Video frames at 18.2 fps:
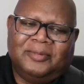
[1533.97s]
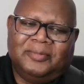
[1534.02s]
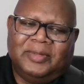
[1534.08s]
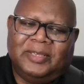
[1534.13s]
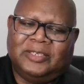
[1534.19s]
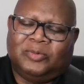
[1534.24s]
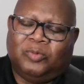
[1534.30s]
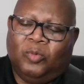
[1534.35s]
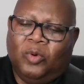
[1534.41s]

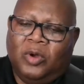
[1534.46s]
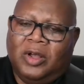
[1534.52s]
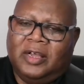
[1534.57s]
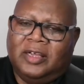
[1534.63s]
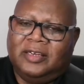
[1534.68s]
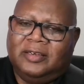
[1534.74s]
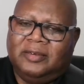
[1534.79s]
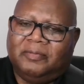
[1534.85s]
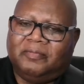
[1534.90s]
Is
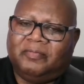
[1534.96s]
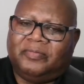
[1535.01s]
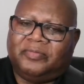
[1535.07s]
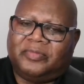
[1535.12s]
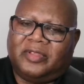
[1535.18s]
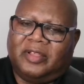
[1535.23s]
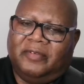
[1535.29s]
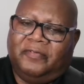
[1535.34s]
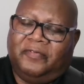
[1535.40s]
1,
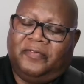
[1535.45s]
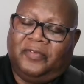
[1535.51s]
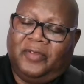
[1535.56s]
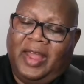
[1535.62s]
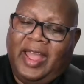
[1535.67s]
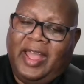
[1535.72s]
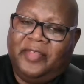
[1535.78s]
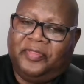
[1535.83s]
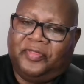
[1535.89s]

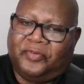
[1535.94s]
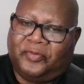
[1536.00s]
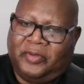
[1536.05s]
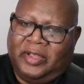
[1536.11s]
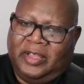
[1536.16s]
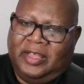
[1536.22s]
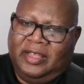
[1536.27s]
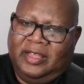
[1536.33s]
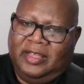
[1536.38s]
flat
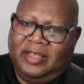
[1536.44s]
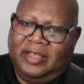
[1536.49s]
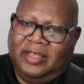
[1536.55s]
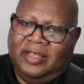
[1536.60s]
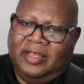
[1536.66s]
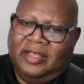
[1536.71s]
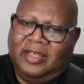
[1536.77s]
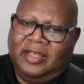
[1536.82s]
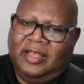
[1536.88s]
3,
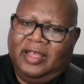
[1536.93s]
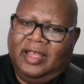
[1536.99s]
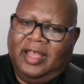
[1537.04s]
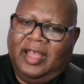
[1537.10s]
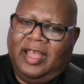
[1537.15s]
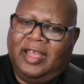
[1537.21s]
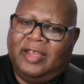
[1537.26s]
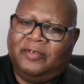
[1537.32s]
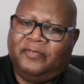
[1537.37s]

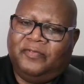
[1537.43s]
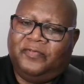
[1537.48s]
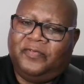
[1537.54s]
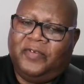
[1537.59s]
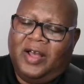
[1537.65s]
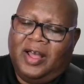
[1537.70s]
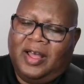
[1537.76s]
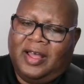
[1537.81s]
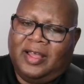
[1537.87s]
and
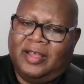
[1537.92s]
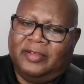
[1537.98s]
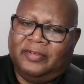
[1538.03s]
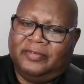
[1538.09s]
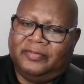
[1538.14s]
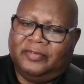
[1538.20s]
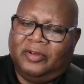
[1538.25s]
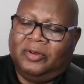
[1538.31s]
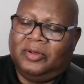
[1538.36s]

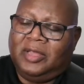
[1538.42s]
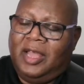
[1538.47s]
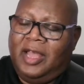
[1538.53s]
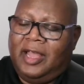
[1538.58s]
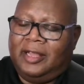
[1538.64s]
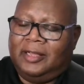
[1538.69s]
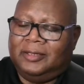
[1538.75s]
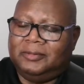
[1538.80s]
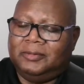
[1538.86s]
5.
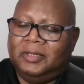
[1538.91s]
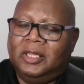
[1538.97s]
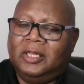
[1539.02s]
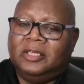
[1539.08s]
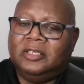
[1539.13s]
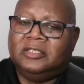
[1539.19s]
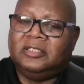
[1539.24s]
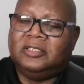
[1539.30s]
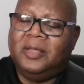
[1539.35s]
Okay,
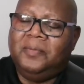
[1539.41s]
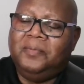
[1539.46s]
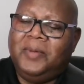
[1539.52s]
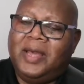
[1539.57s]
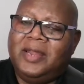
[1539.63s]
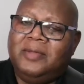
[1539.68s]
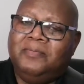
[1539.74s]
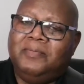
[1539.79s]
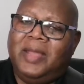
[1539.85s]

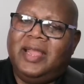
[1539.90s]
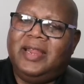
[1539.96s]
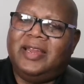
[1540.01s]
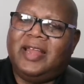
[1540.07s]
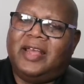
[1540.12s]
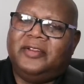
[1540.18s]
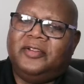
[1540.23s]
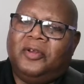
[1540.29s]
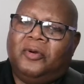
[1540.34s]
somebody may
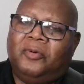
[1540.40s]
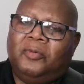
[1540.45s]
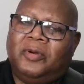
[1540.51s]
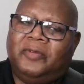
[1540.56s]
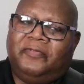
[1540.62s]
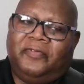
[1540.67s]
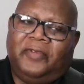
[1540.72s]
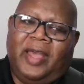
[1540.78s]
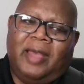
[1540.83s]
not know
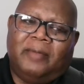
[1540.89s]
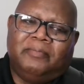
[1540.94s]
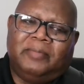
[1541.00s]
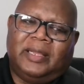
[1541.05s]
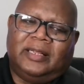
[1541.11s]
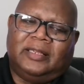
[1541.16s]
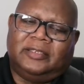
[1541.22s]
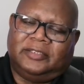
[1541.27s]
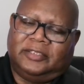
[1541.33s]
what flat
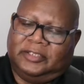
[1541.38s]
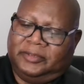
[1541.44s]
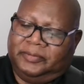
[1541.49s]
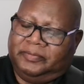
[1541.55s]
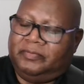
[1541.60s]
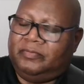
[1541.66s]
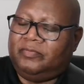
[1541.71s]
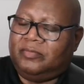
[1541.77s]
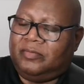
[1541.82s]
means
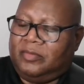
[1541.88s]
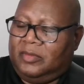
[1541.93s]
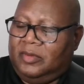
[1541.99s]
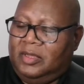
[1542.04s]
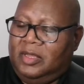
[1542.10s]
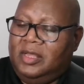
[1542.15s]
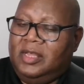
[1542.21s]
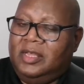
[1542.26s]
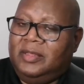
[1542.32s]

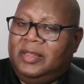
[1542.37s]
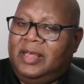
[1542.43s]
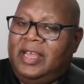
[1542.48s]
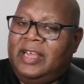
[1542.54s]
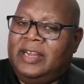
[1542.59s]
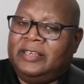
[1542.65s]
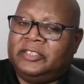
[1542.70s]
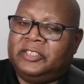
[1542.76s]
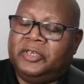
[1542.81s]

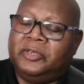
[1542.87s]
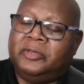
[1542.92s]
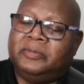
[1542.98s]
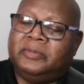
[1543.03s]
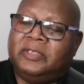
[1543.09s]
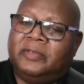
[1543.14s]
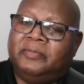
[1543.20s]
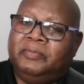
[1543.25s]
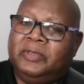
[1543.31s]
in
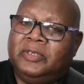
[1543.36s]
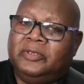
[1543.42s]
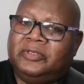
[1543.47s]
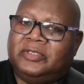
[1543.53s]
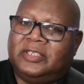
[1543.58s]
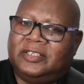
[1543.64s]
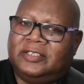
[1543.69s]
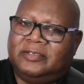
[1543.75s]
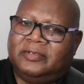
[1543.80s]
terms of
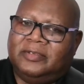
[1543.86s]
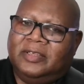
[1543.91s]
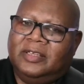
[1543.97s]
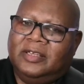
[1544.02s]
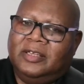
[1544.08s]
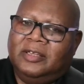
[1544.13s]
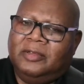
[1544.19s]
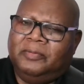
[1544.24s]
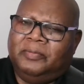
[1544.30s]
music,
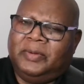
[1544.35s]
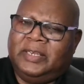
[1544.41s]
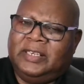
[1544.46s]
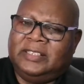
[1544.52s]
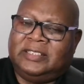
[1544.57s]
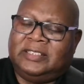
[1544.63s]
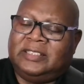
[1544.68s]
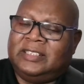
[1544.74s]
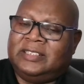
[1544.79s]
but
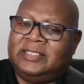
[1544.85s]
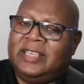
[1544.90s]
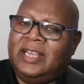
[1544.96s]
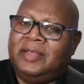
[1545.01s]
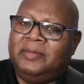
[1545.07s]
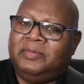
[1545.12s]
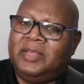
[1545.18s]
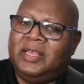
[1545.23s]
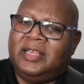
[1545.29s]
it's the
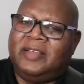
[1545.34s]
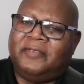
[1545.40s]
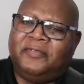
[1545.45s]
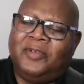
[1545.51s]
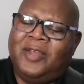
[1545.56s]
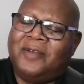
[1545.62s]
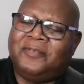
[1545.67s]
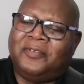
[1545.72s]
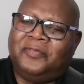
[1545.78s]
same thing if
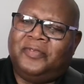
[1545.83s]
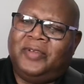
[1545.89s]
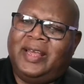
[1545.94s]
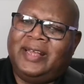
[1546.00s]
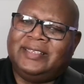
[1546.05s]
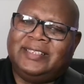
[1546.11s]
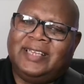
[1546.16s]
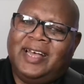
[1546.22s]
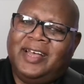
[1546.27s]
you have a
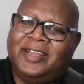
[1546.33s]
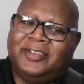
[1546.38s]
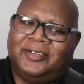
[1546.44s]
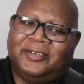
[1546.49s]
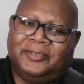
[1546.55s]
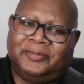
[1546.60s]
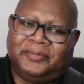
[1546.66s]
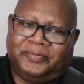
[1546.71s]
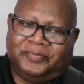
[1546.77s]
flat tire.